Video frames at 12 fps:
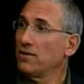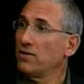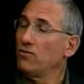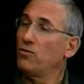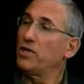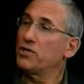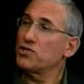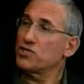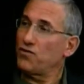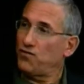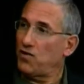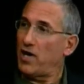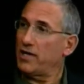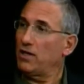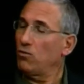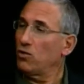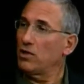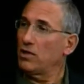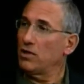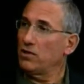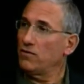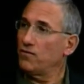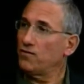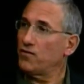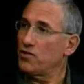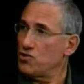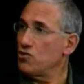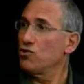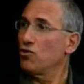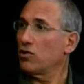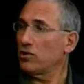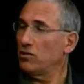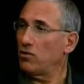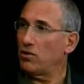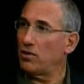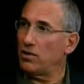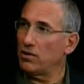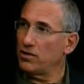which is the final word for New York law,